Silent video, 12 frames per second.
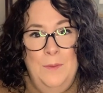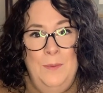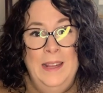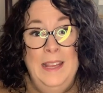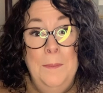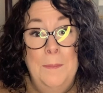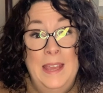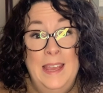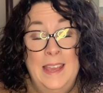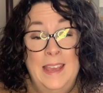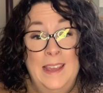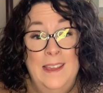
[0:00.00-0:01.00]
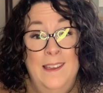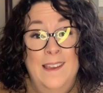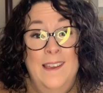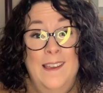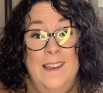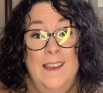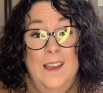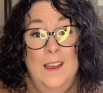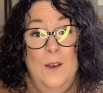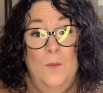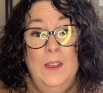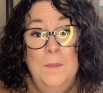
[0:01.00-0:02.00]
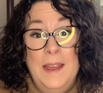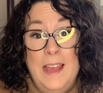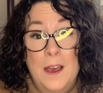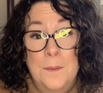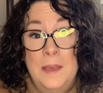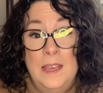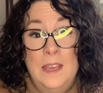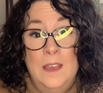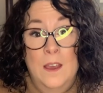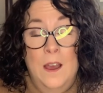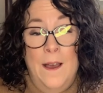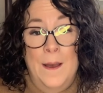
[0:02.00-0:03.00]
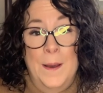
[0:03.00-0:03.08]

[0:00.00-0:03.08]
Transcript: really being with my hubby,